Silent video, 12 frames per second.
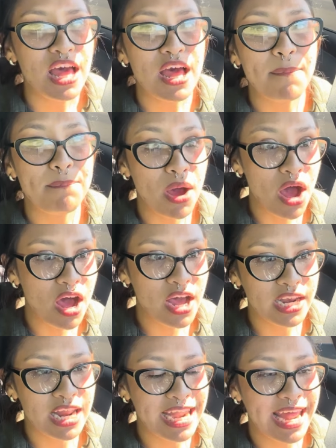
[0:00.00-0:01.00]
a
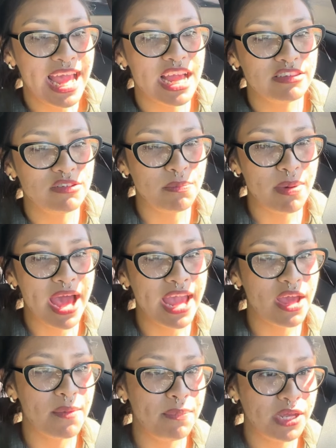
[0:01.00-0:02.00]
pot and I had to
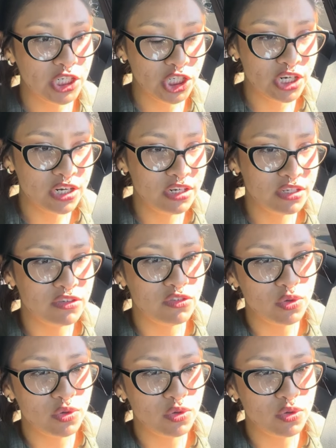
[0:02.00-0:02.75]
buy a pitcher